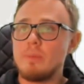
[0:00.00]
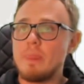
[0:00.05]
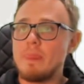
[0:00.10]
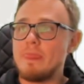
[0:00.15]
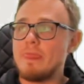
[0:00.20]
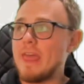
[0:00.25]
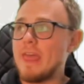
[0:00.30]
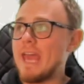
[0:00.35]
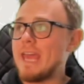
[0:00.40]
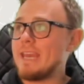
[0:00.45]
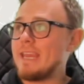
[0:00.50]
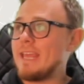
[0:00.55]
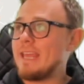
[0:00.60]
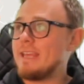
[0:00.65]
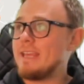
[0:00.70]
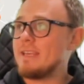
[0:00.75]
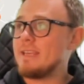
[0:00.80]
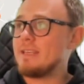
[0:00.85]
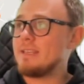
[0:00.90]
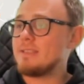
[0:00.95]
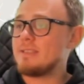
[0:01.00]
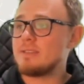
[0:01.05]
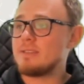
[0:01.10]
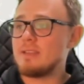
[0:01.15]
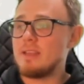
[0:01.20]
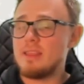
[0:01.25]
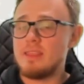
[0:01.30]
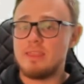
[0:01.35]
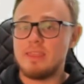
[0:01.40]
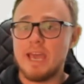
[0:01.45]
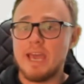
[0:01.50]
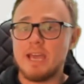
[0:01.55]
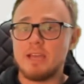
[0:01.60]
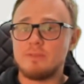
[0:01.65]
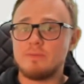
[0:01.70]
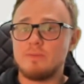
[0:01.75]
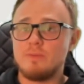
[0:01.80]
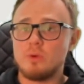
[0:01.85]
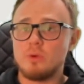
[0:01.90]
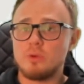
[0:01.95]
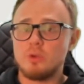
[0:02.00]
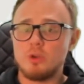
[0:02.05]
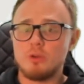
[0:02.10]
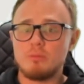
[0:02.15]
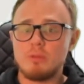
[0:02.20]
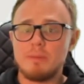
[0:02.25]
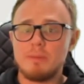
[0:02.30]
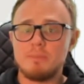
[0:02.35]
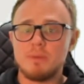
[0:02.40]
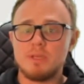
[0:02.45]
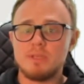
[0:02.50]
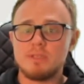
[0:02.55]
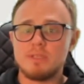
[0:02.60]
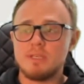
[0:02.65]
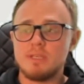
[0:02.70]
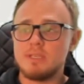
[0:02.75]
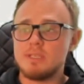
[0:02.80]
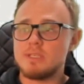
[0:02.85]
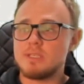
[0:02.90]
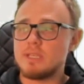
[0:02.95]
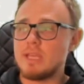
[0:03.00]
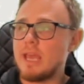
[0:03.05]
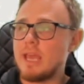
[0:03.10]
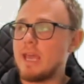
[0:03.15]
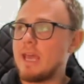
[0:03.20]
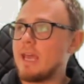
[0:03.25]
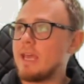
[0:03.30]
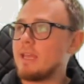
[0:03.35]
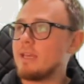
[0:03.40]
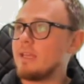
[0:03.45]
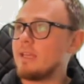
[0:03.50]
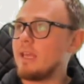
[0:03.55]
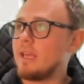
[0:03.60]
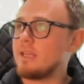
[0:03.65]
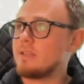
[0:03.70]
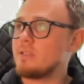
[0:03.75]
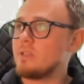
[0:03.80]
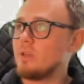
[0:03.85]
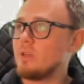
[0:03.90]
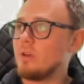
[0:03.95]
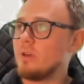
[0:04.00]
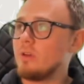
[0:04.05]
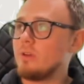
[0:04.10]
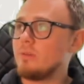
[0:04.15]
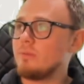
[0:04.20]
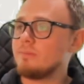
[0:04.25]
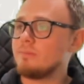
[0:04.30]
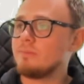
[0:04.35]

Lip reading: that is that for Google My Business and SEO.